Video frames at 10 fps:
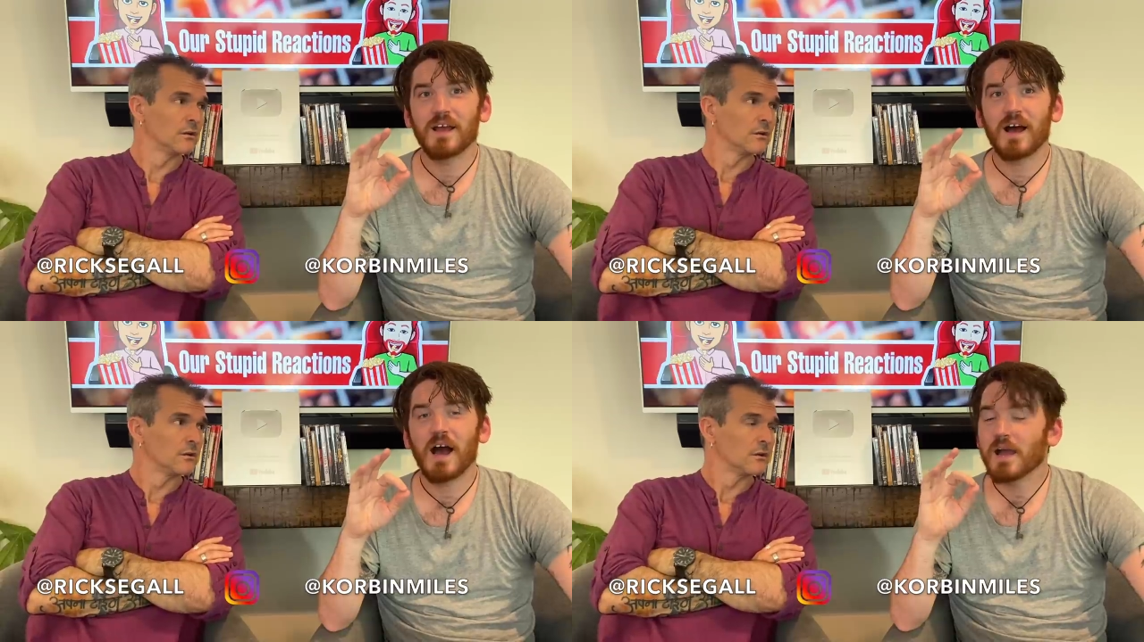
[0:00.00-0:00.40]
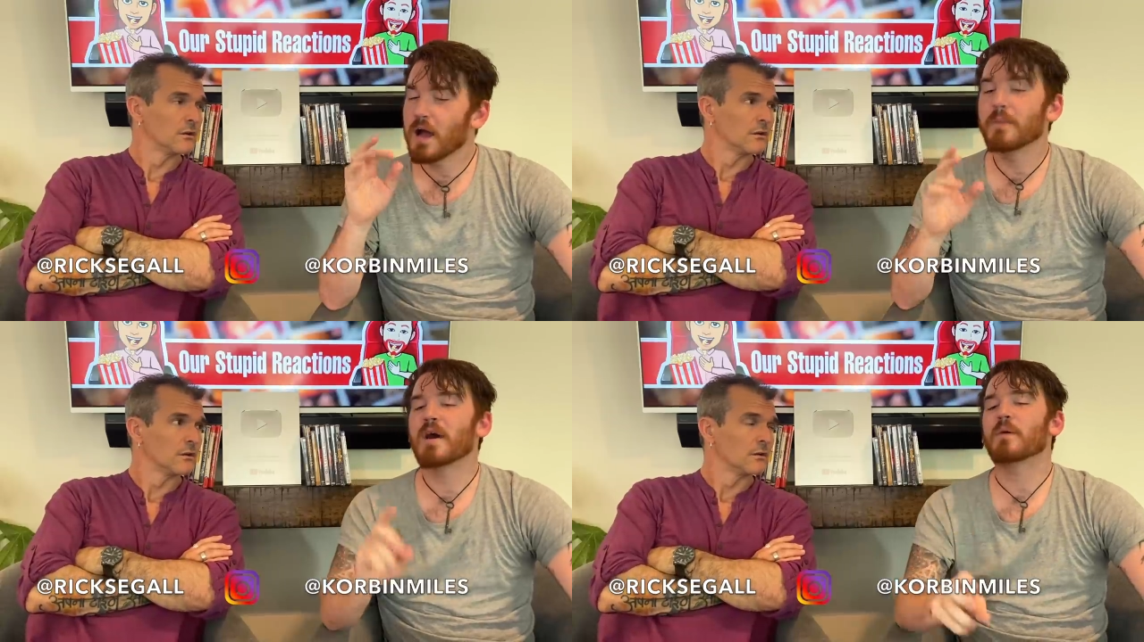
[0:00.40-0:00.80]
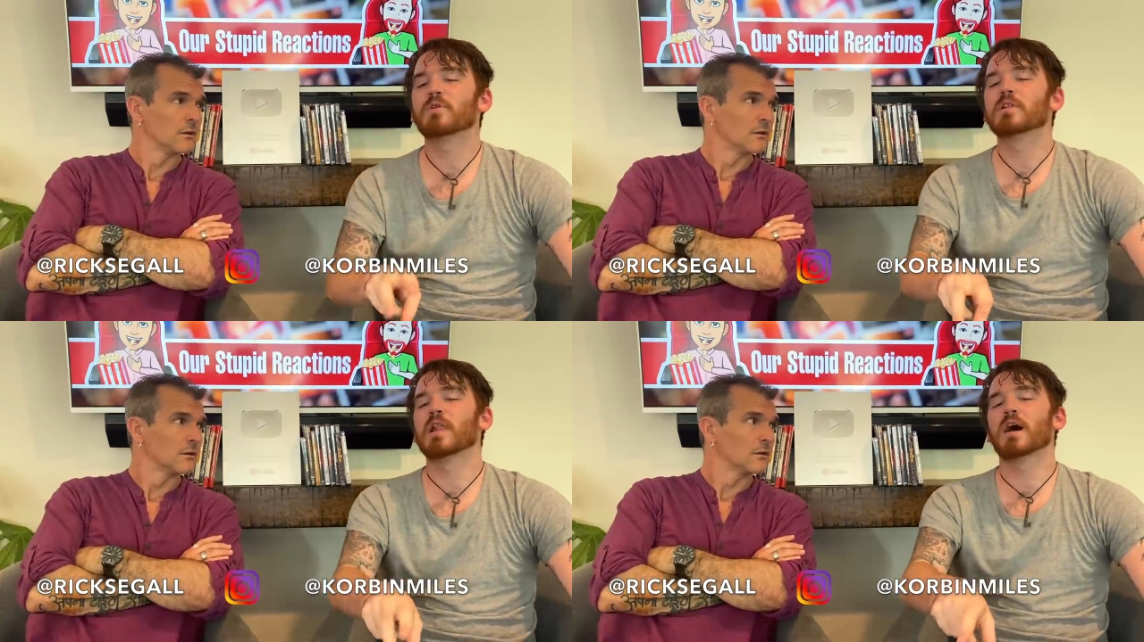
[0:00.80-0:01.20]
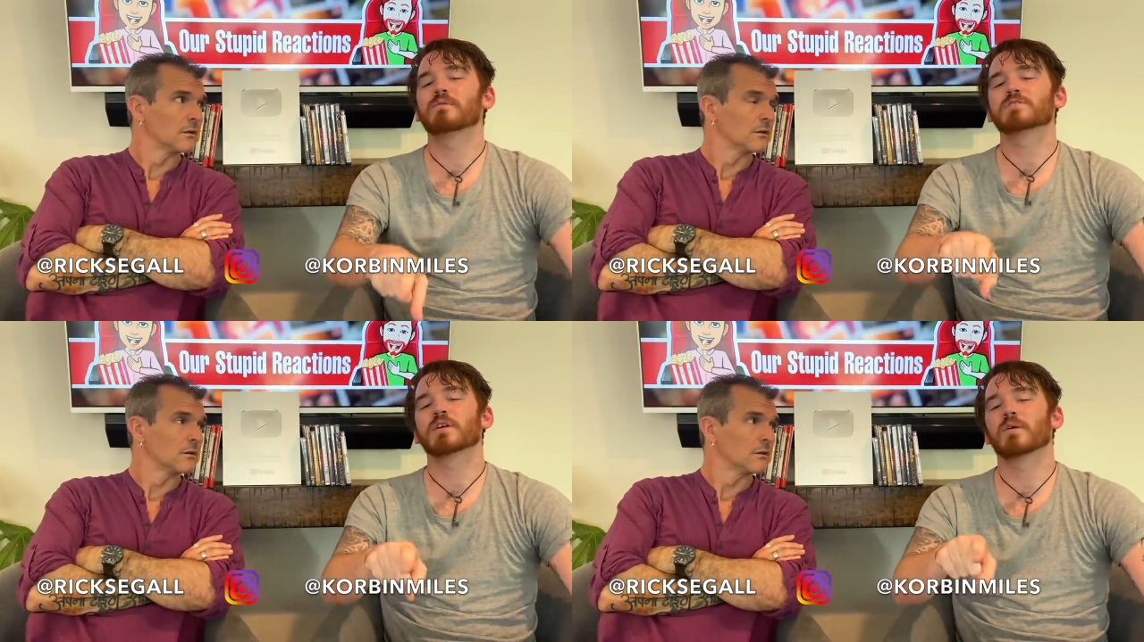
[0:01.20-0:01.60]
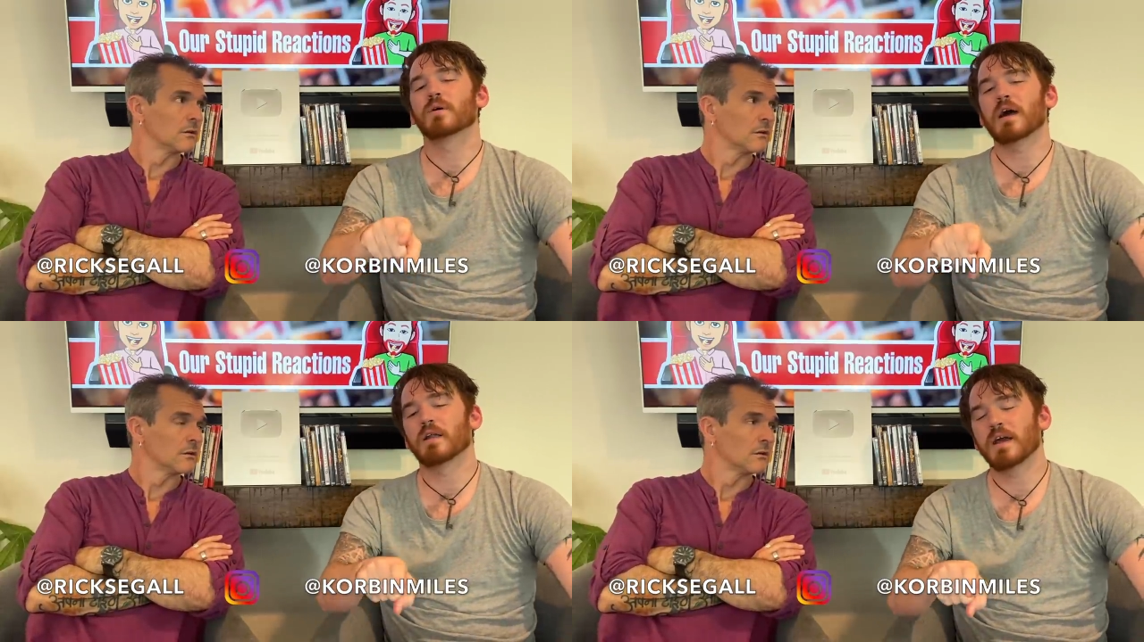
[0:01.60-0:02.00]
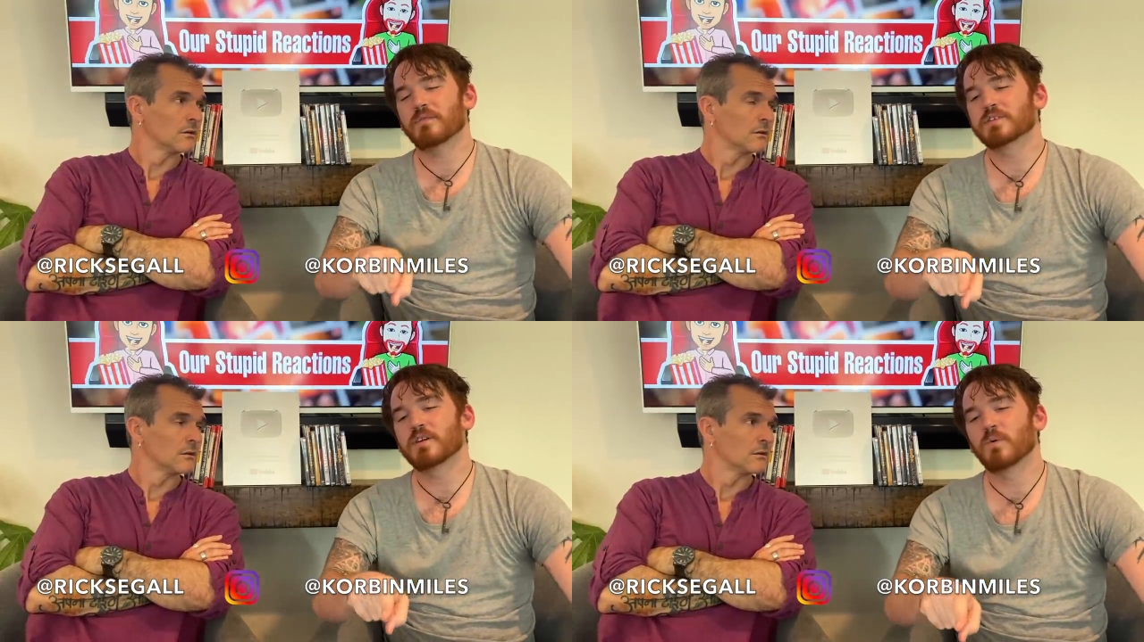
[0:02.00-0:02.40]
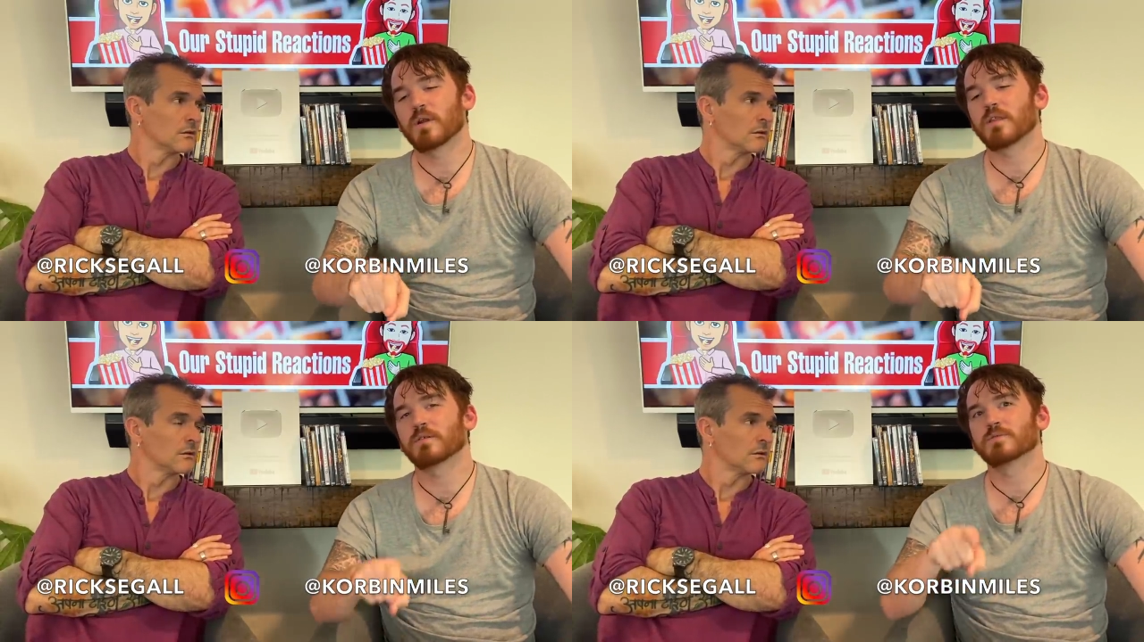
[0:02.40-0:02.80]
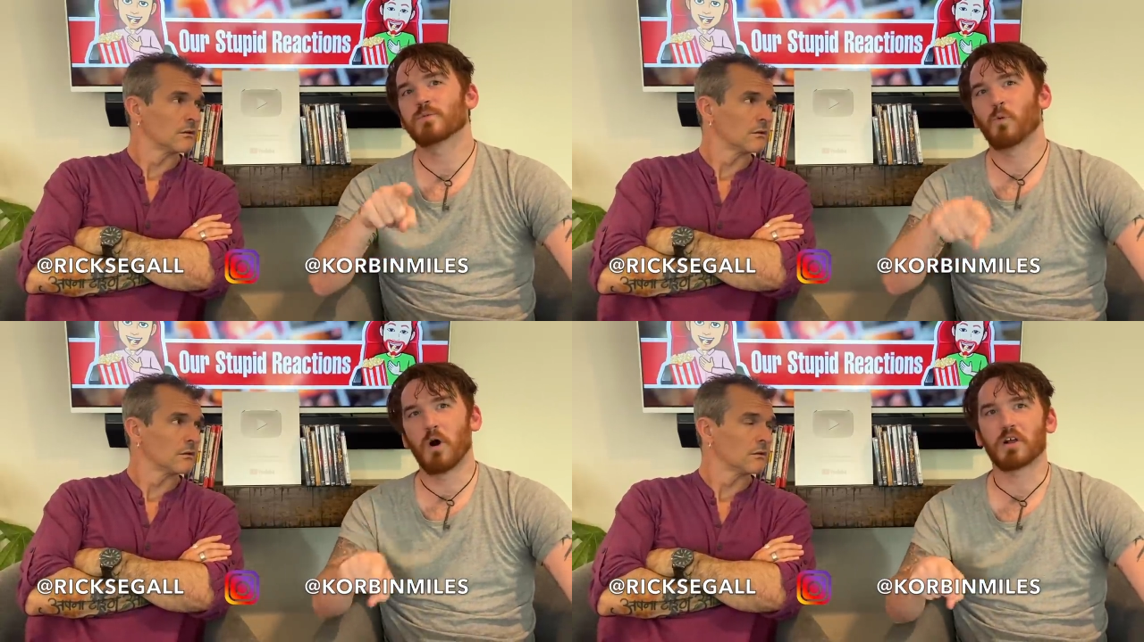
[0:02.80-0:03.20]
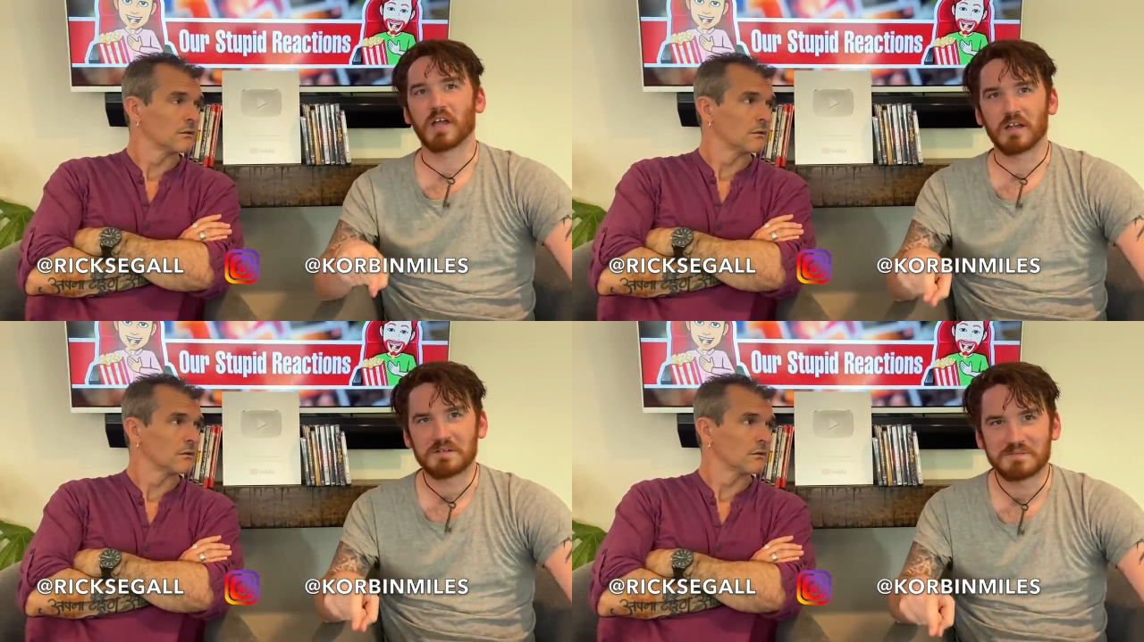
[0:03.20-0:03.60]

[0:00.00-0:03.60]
Speaker 1: I, I, would love to go on every single one of those walking.